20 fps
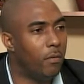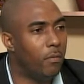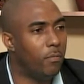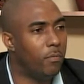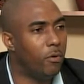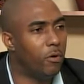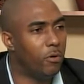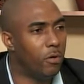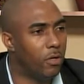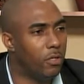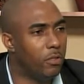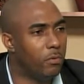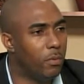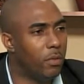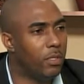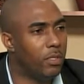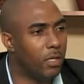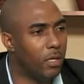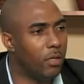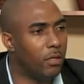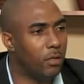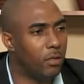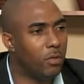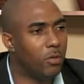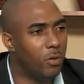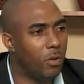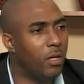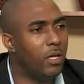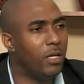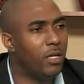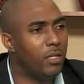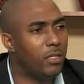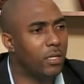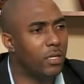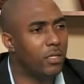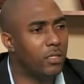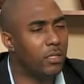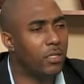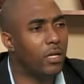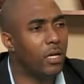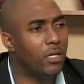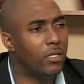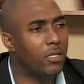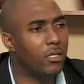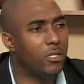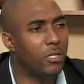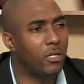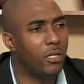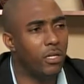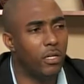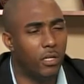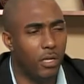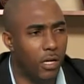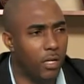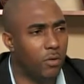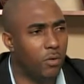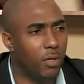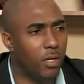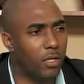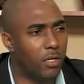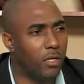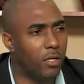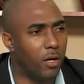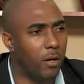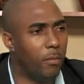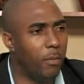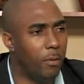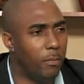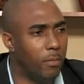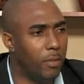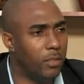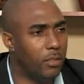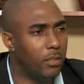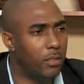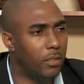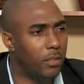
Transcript: pronouncements and do any sensitization and educating our members.